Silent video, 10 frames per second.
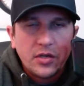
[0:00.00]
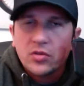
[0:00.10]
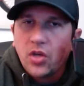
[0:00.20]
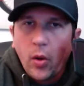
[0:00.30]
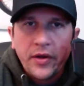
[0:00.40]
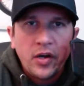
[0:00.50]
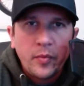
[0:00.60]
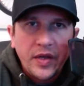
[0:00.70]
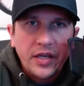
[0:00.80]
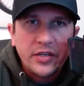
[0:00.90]
towing near
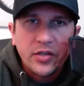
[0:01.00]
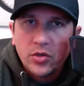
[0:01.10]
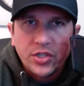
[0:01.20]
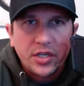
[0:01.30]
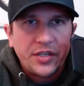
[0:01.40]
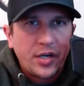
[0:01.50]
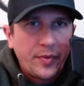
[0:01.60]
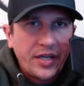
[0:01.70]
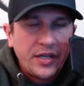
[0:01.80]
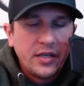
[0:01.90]
me, tow truck near
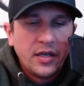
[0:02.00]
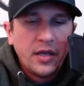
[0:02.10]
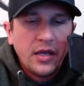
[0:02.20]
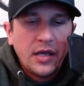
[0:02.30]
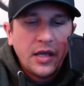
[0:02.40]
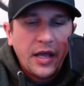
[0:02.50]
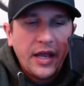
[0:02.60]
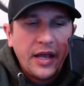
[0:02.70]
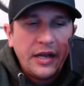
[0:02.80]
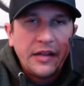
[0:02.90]
me,
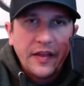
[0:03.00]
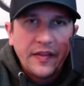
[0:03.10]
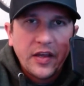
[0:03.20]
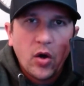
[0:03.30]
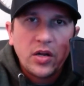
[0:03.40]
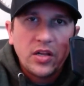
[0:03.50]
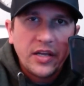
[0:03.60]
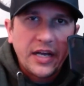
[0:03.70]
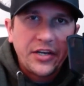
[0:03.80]
and then they go and click on your